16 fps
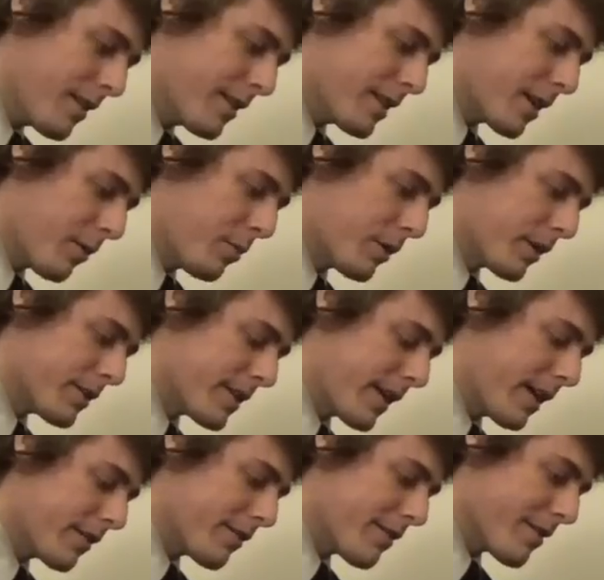then I'll put it
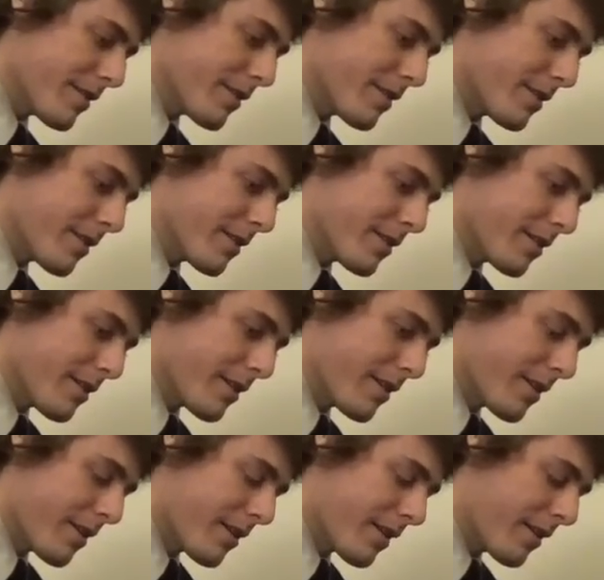together.
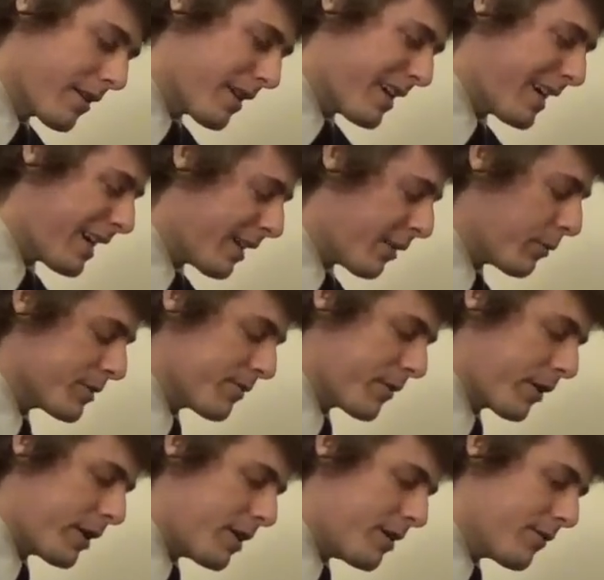That wasn't
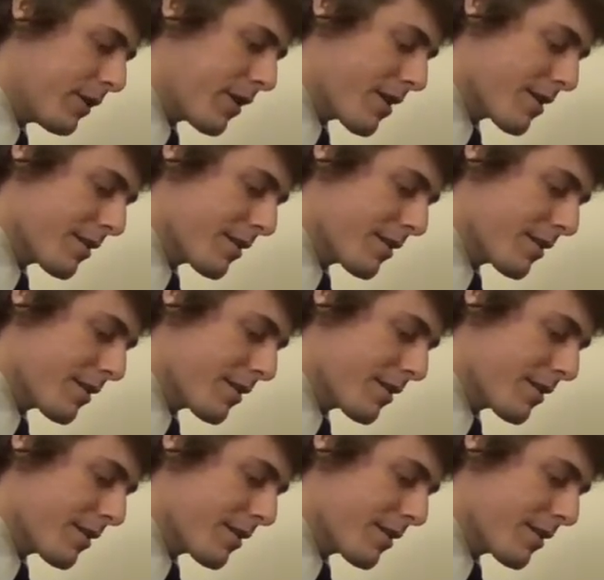very even.